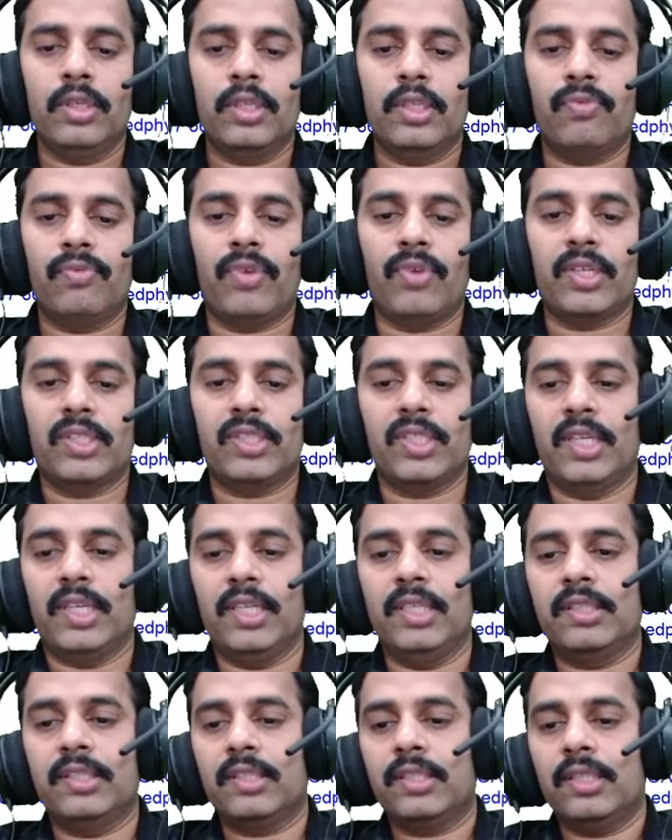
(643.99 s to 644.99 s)
The function
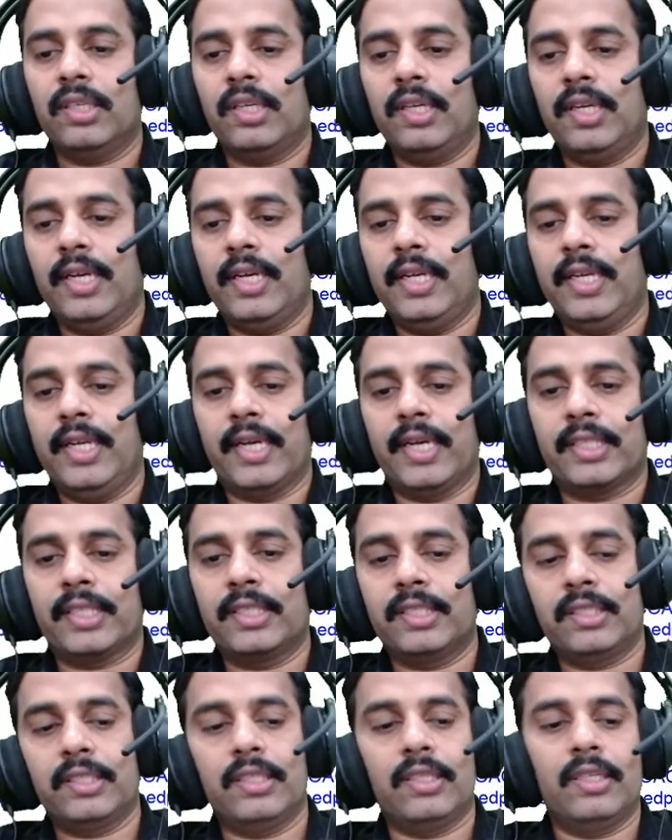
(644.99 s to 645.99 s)
is
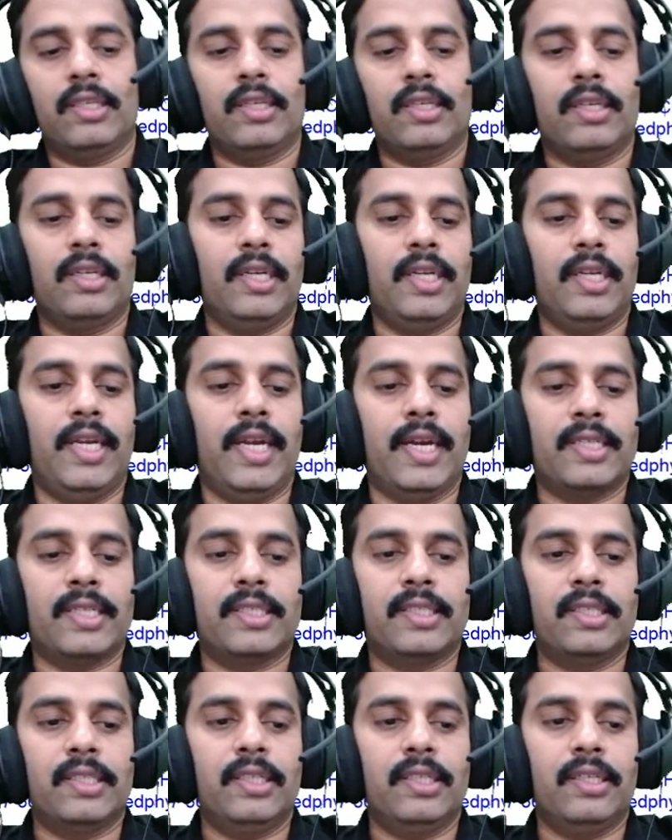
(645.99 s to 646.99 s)
x
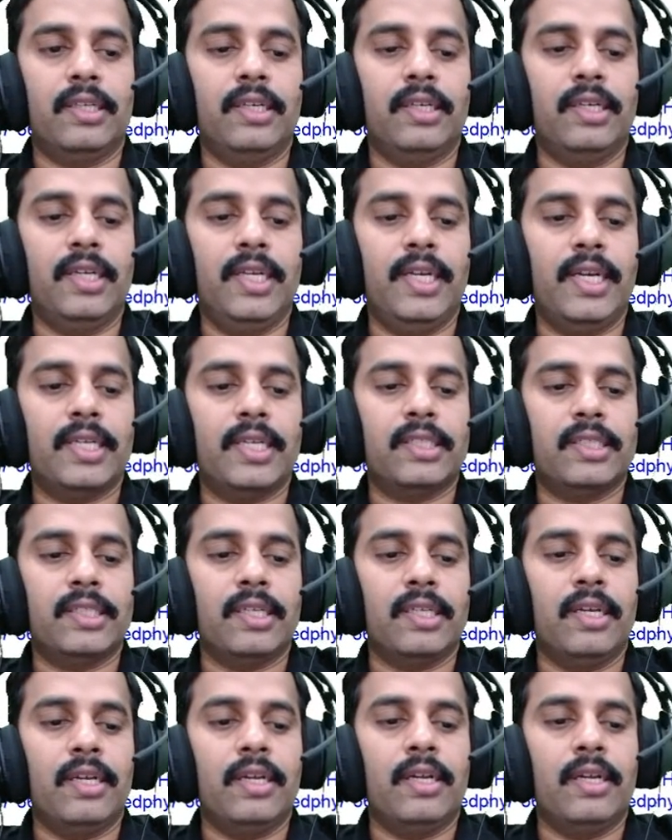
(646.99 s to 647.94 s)
dx